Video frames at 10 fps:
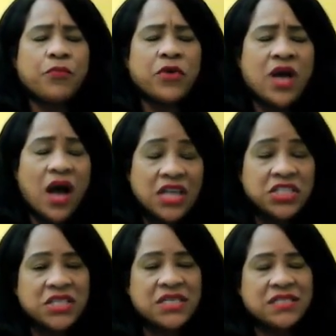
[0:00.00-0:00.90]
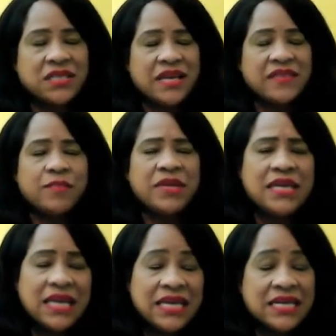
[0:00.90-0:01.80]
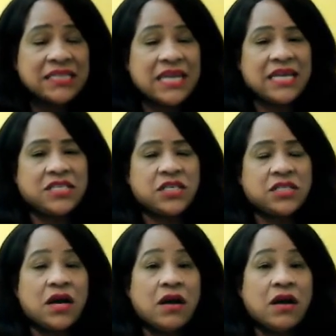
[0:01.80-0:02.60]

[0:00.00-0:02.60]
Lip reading: precautions in the beginning stages